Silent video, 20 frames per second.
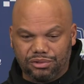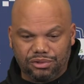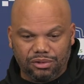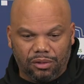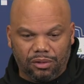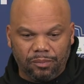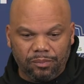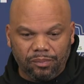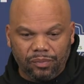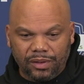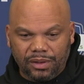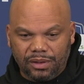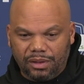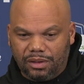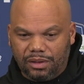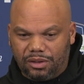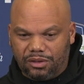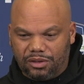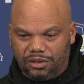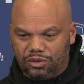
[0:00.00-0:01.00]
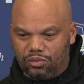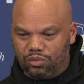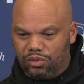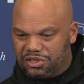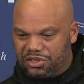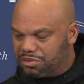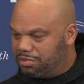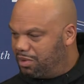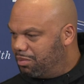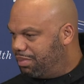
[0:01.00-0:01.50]
So, you know, you
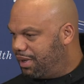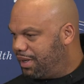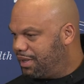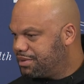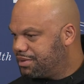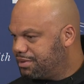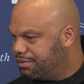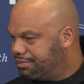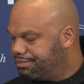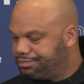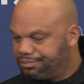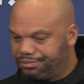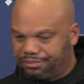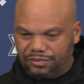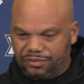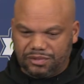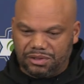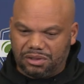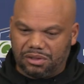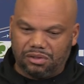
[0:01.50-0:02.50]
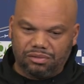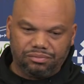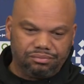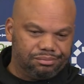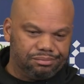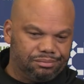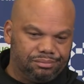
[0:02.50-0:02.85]
wish them the best and, you know,